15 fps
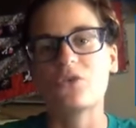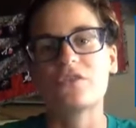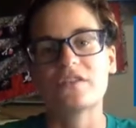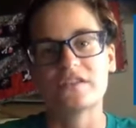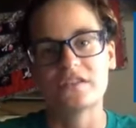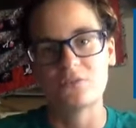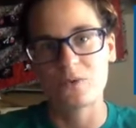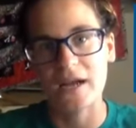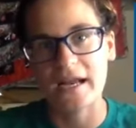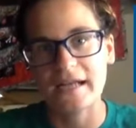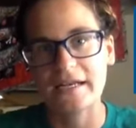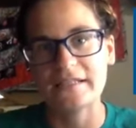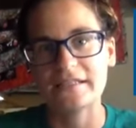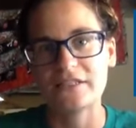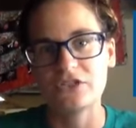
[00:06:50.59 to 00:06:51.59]
this is what I
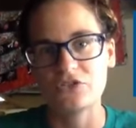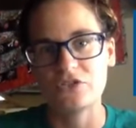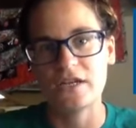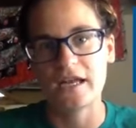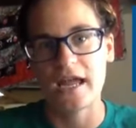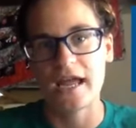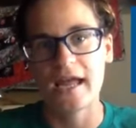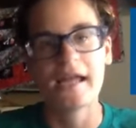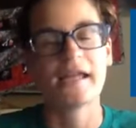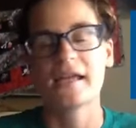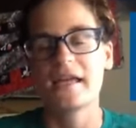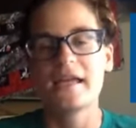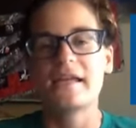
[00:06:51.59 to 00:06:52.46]
need to do today,